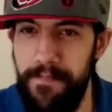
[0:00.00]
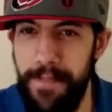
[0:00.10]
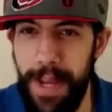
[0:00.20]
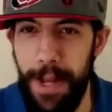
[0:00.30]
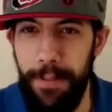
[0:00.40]

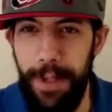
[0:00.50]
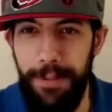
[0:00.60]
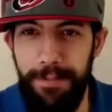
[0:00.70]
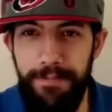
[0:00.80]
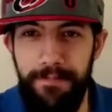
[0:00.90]
Elmo.
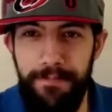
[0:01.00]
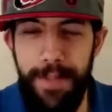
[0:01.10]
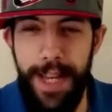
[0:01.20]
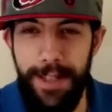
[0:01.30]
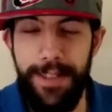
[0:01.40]

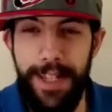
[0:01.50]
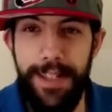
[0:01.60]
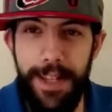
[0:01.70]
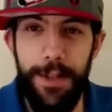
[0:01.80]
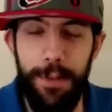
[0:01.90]
Yes, like
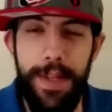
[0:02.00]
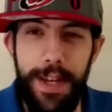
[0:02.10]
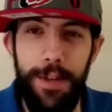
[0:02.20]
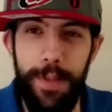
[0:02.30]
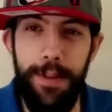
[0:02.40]
Tickle Me
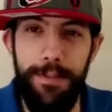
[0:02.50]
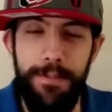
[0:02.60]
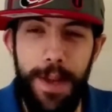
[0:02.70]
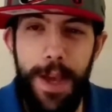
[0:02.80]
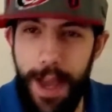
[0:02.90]
Elmo.
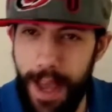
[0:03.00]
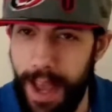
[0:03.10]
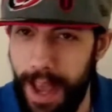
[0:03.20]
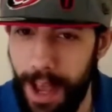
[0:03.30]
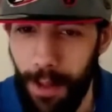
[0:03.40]

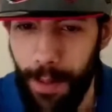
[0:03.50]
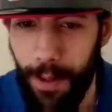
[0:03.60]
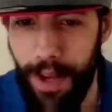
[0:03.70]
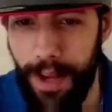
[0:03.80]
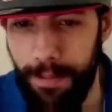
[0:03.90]
Elmo
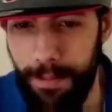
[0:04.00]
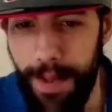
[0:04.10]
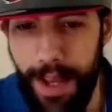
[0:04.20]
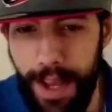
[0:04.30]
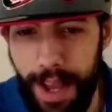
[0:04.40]
M
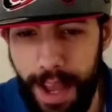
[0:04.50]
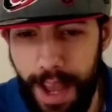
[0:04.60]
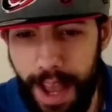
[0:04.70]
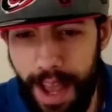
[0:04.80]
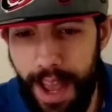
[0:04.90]

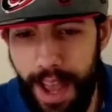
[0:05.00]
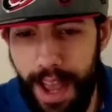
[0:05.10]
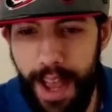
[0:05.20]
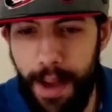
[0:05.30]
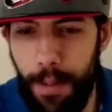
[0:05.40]

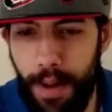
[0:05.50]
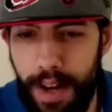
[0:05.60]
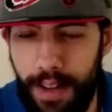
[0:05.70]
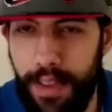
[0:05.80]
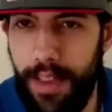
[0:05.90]
pointed
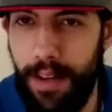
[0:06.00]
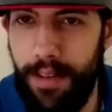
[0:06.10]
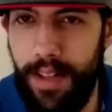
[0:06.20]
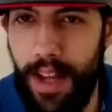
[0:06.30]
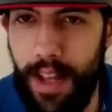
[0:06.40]
out that
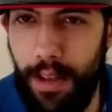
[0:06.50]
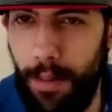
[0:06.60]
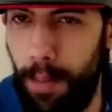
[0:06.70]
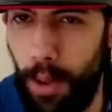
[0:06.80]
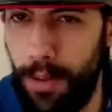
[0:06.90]
there's a little
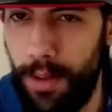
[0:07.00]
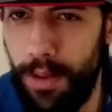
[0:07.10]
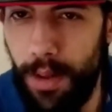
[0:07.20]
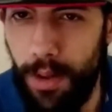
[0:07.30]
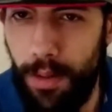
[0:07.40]

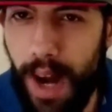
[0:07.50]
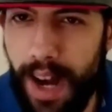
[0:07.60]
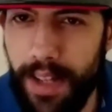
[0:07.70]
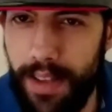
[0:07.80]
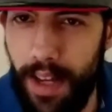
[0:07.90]
boulder or
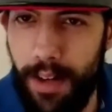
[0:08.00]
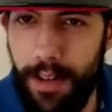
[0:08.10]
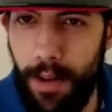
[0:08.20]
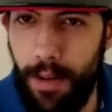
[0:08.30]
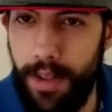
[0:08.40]
rock there
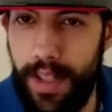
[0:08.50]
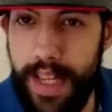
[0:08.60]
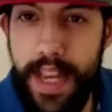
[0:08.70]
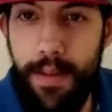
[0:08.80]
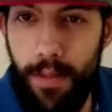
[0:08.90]
known as the
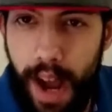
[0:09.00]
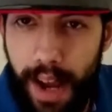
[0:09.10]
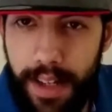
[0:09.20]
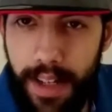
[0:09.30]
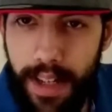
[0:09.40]
Heat
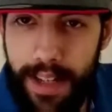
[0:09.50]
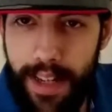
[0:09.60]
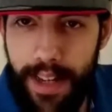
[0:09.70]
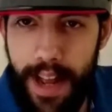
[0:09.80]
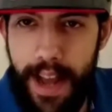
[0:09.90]
Rock.
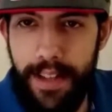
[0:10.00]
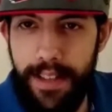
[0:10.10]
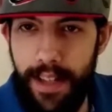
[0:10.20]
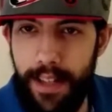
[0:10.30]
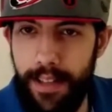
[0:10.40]
It acts
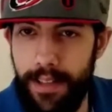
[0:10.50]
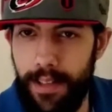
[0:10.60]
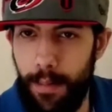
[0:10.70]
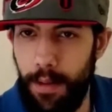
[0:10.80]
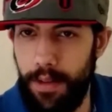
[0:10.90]
as
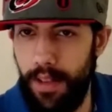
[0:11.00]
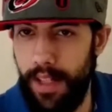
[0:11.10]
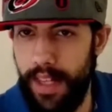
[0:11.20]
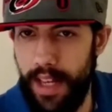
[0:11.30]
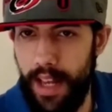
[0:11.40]

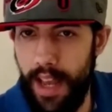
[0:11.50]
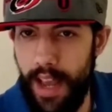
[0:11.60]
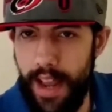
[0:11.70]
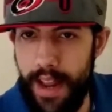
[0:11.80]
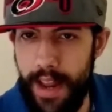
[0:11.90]
supposedly
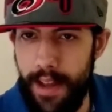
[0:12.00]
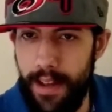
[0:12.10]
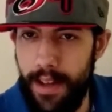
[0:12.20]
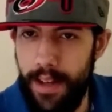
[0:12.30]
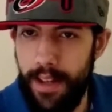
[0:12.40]
a
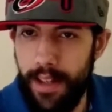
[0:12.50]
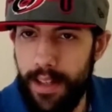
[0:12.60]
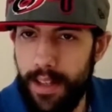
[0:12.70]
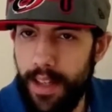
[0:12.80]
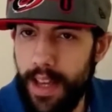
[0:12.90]

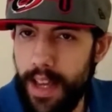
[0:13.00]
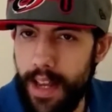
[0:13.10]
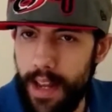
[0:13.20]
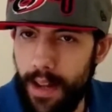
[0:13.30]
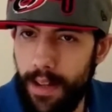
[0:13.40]

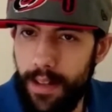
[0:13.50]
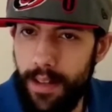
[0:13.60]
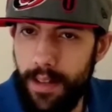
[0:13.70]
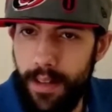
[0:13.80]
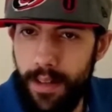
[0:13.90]
key
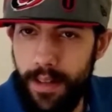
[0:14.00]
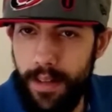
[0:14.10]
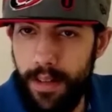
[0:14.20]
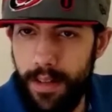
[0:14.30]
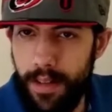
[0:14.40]

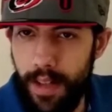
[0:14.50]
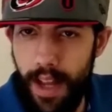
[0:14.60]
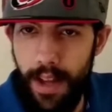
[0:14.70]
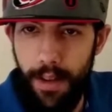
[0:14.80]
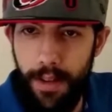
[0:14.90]
to
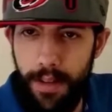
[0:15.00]
hell,